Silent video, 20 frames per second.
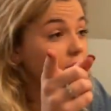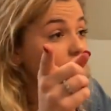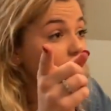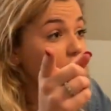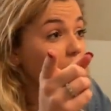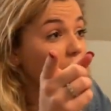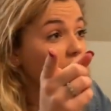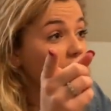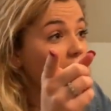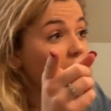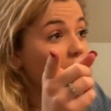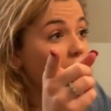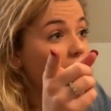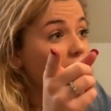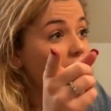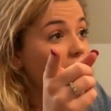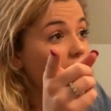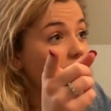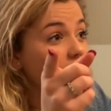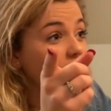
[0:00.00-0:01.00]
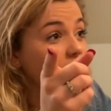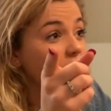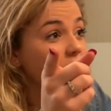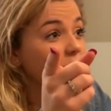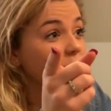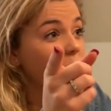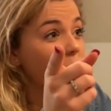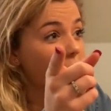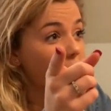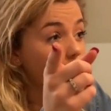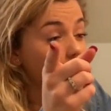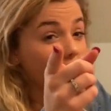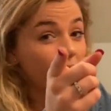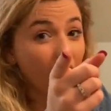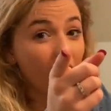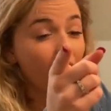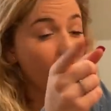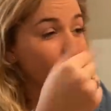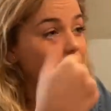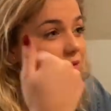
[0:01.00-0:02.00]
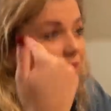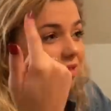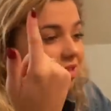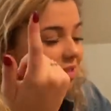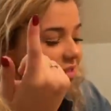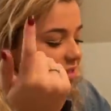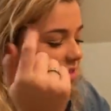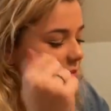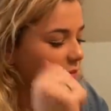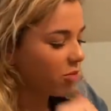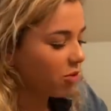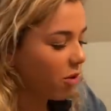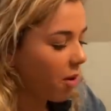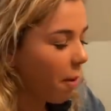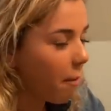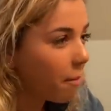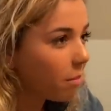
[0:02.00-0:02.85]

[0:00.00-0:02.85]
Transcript: smoke alarm went off in my house and I slept through it.